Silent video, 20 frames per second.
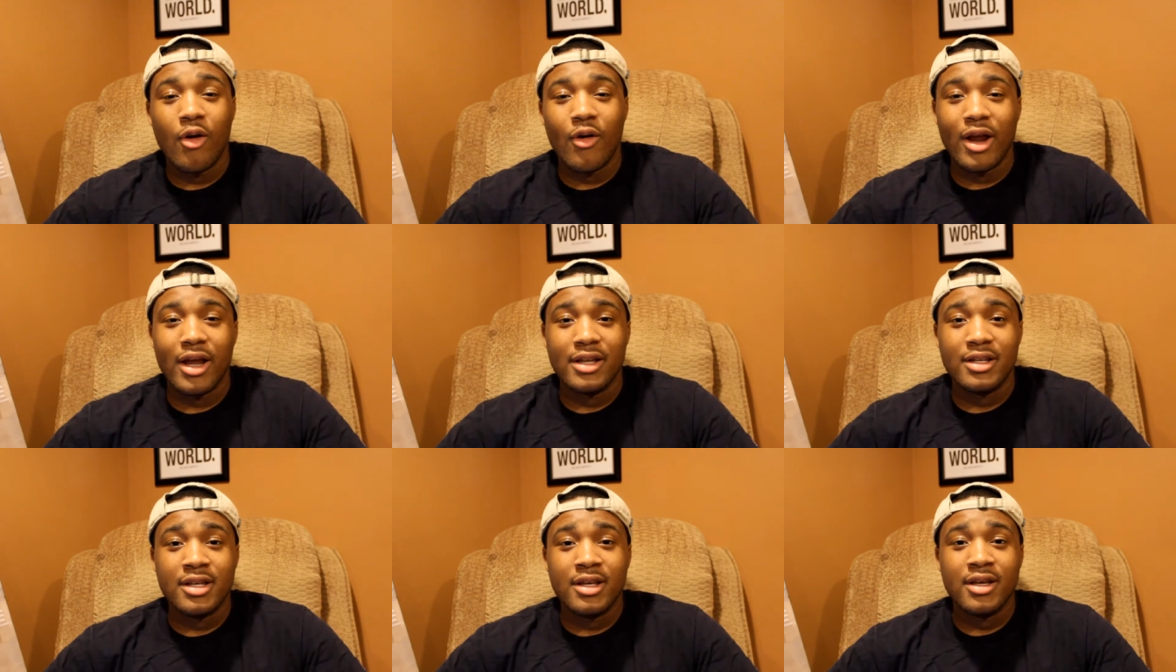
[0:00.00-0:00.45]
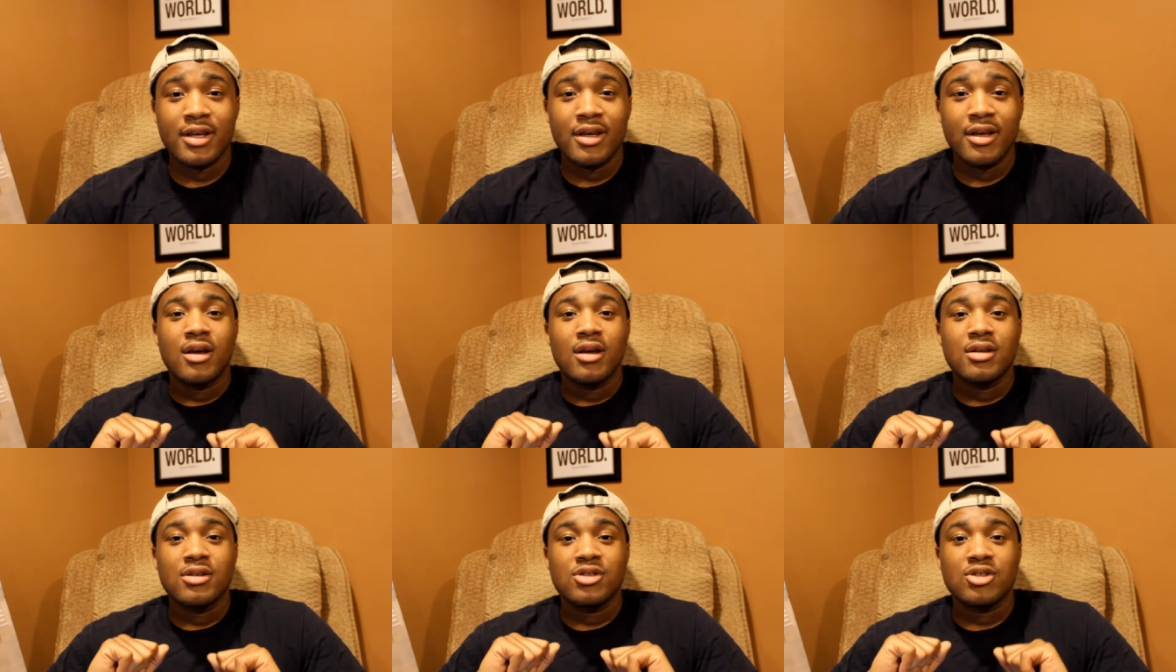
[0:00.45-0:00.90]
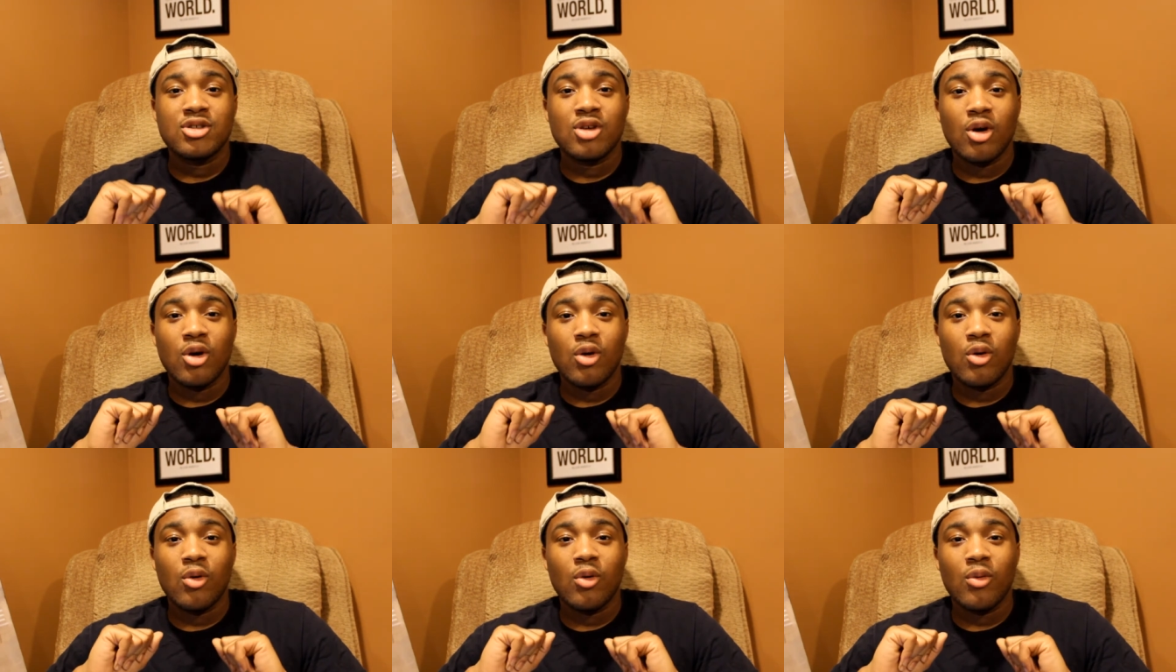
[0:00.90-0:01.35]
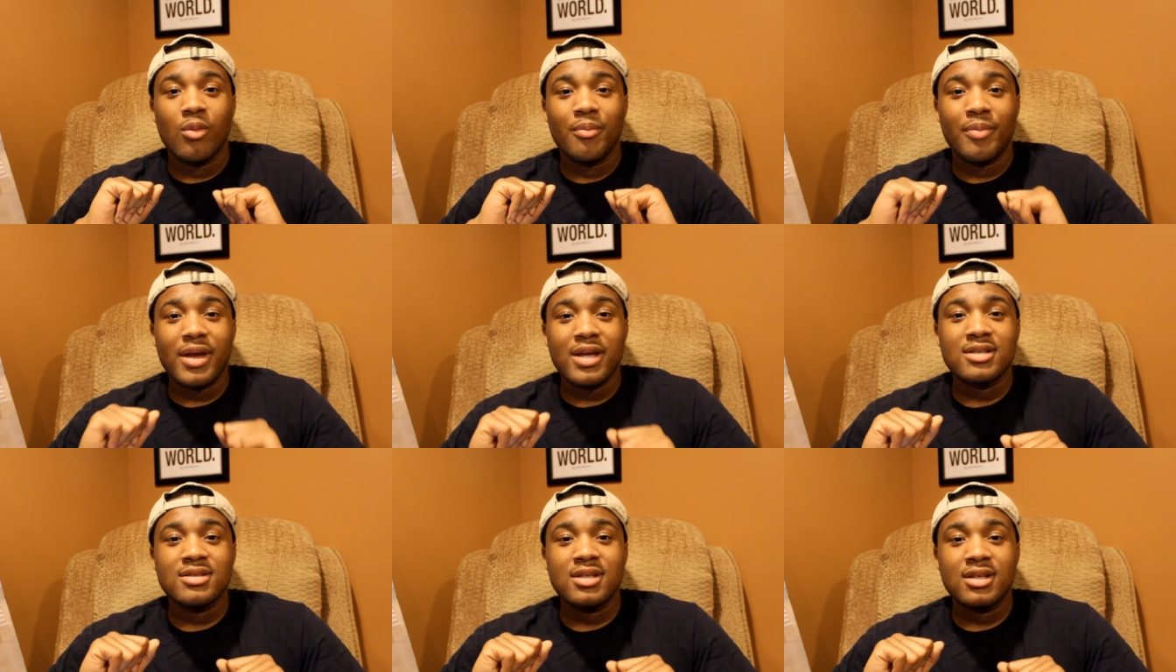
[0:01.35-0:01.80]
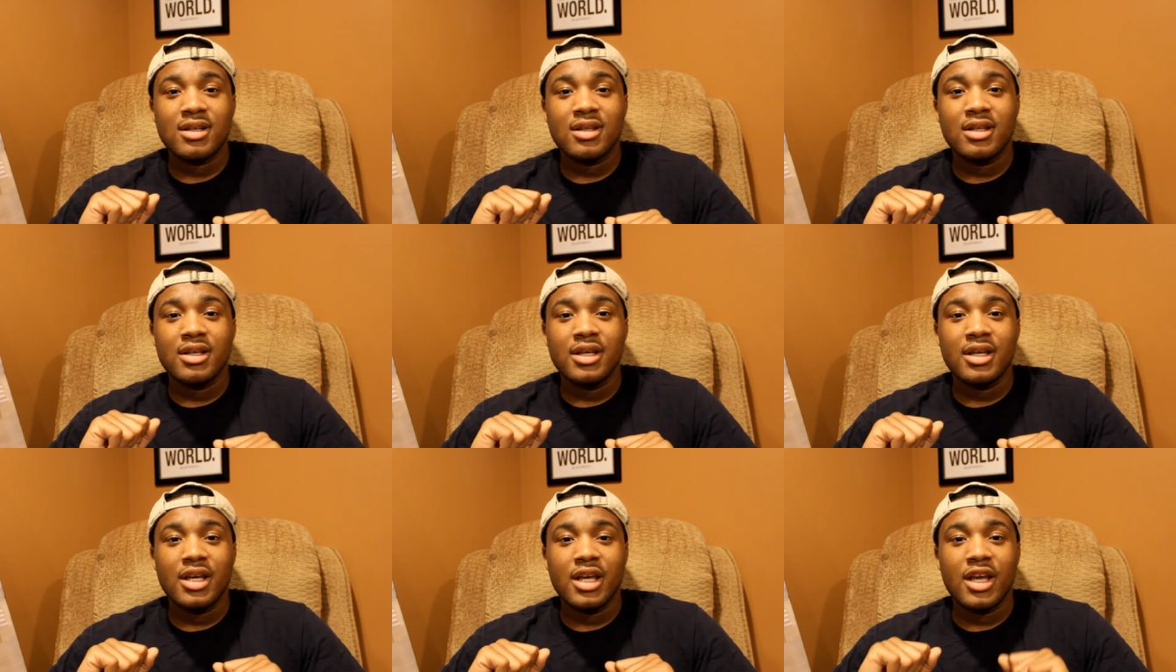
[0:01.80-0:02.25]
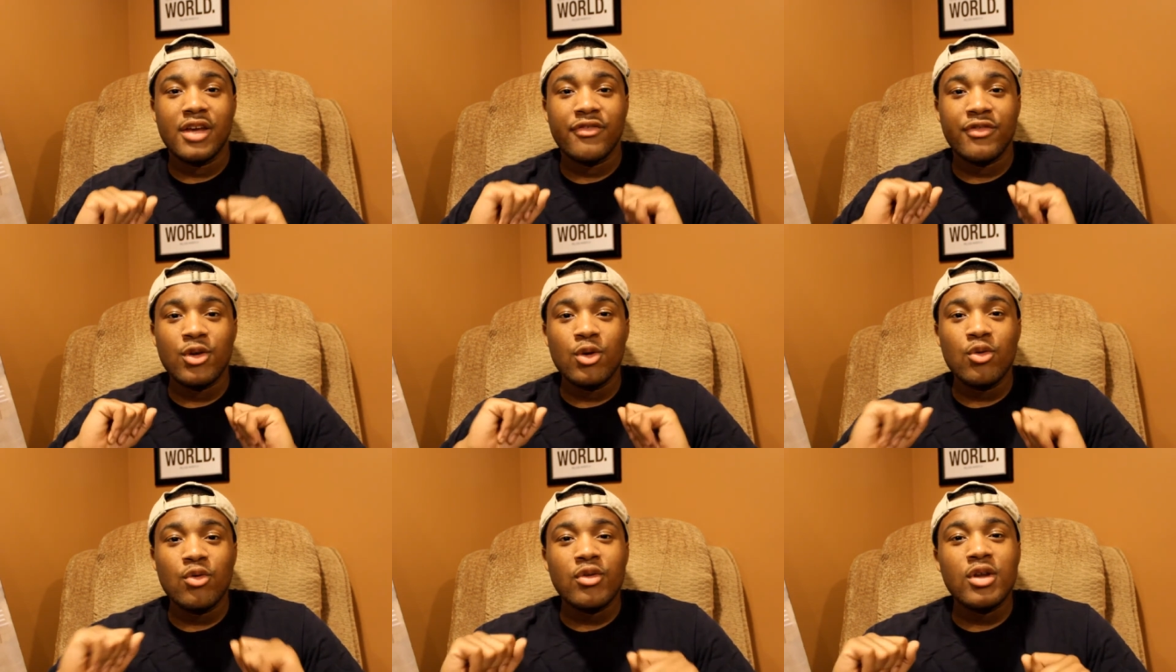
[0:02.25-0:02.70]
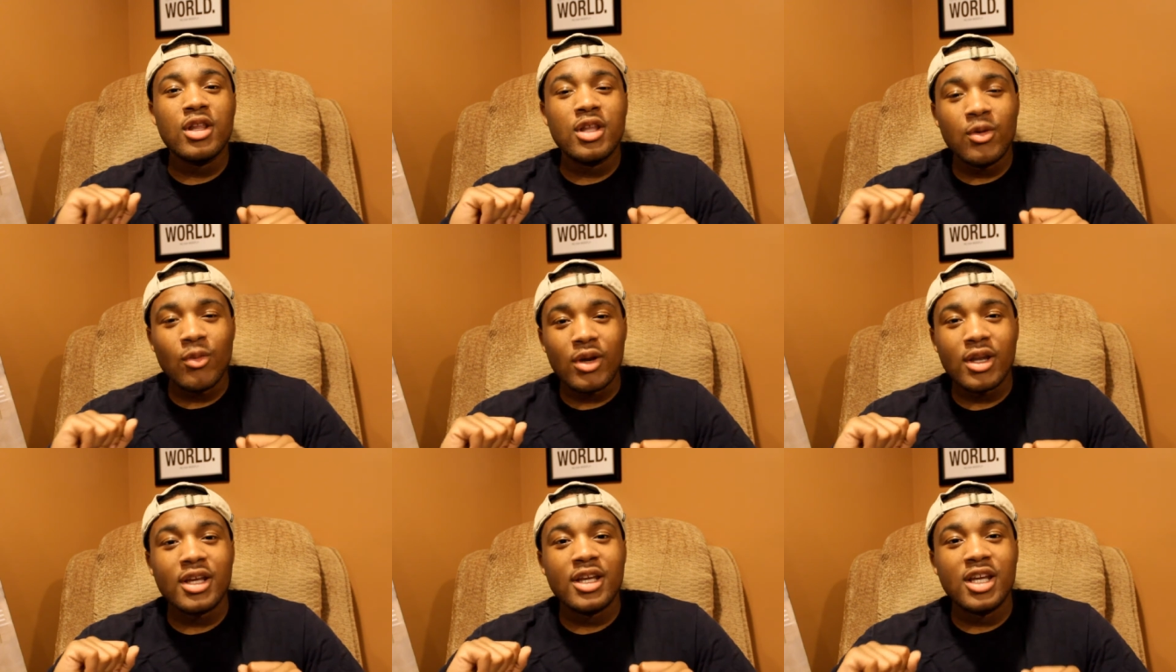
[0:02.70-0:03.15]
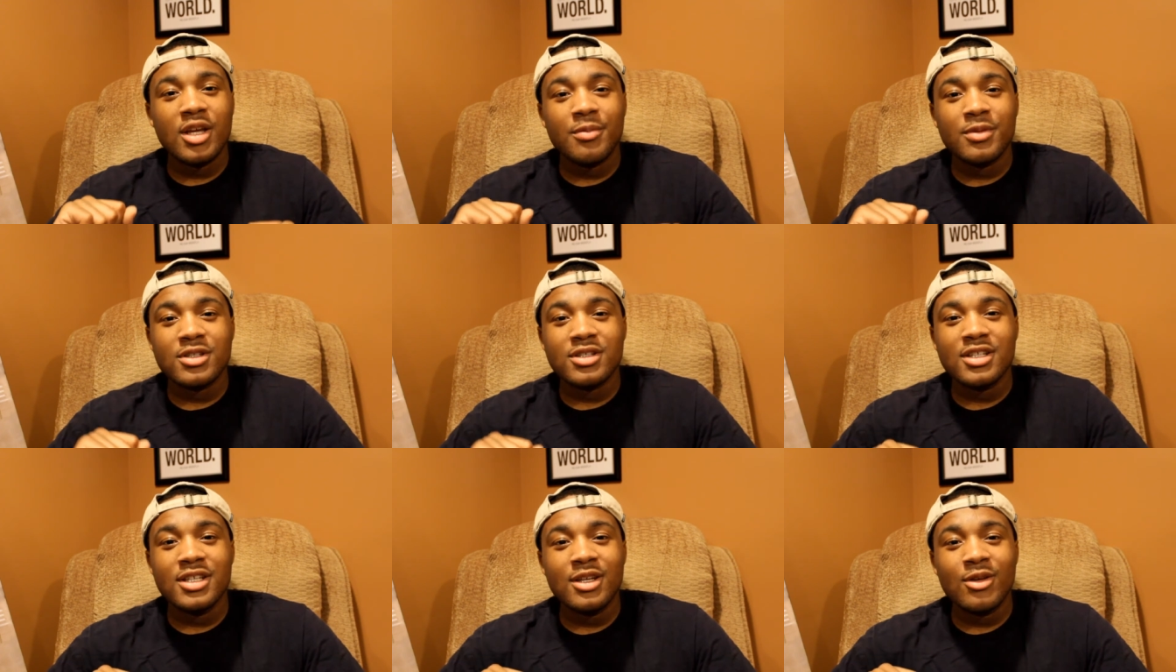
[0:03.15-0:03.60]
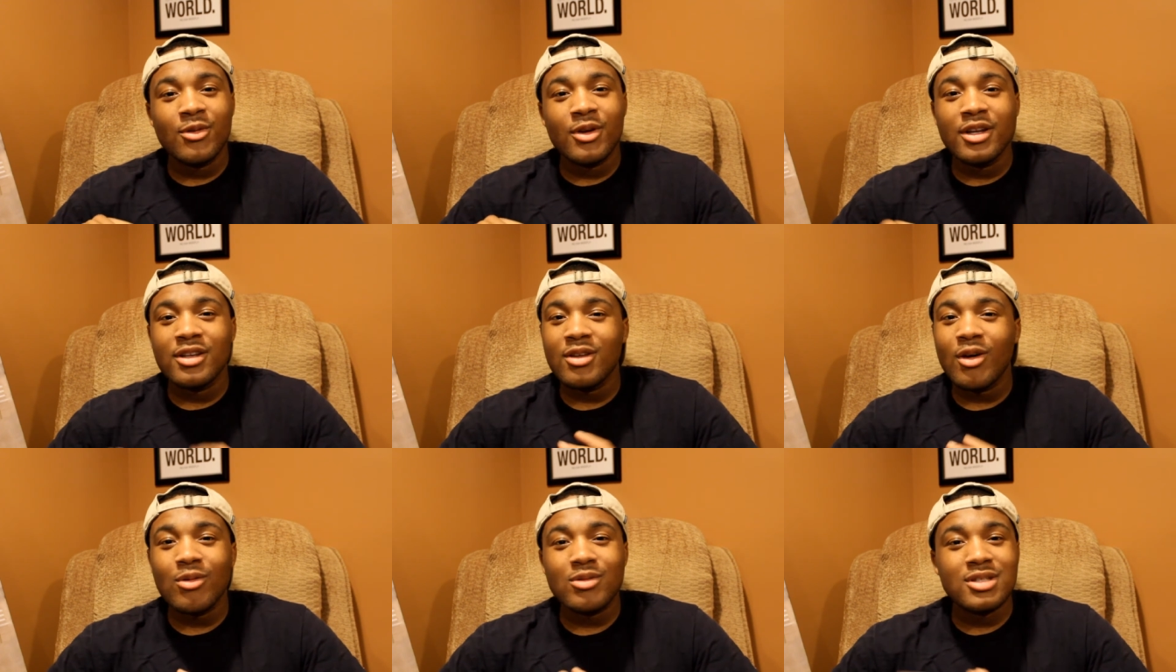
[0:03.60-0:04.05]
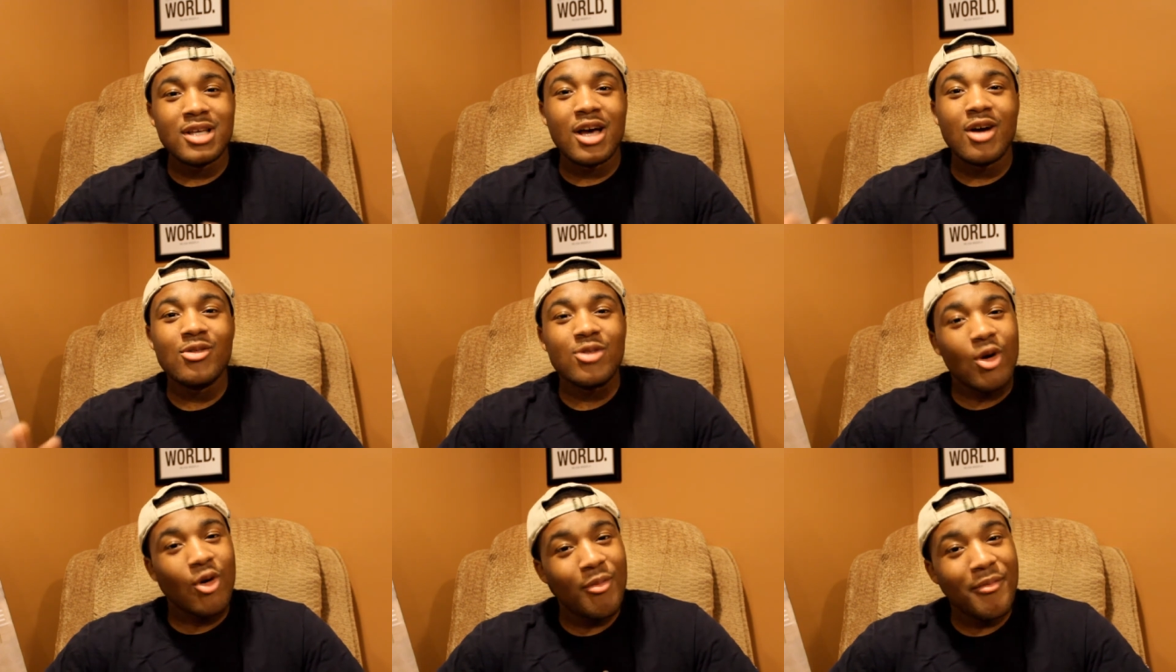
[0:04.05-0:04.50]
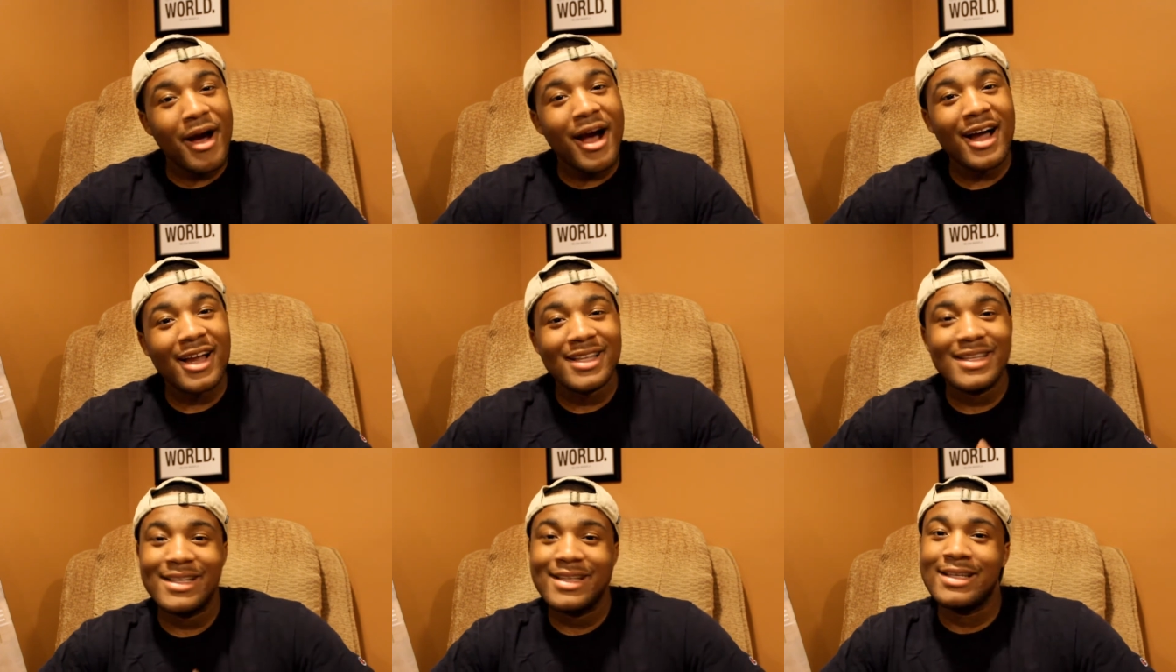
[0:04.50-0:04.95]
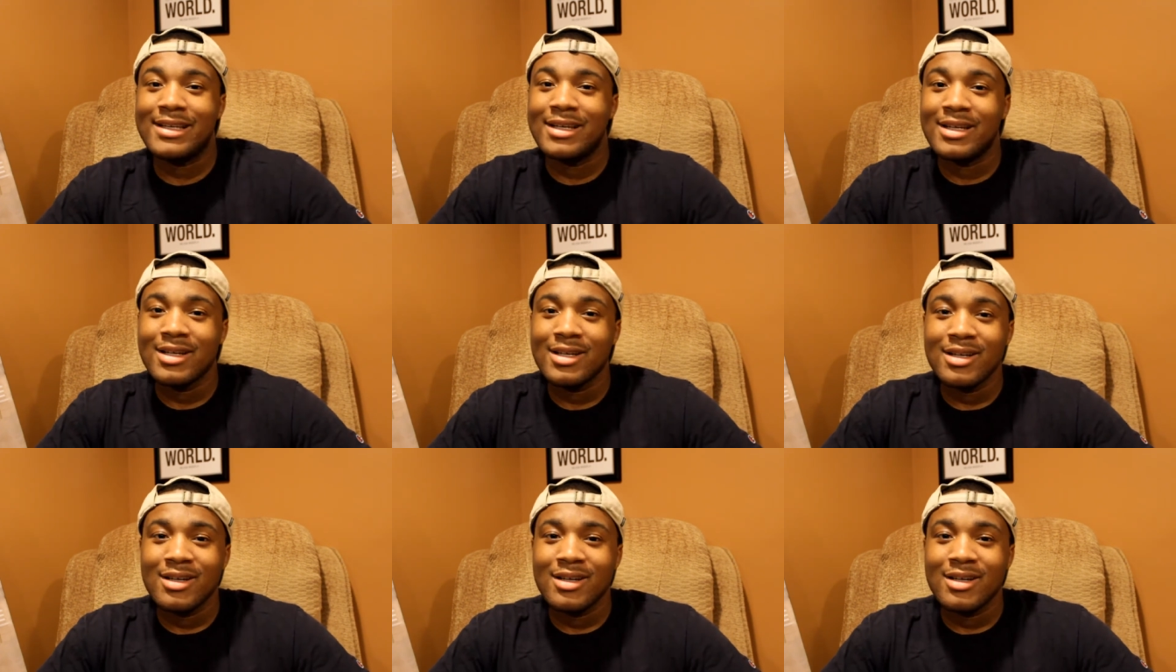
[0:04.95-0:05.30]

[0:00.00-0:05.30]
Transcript: All right. So basically, if you really want to keep a secret, don't tell nobody.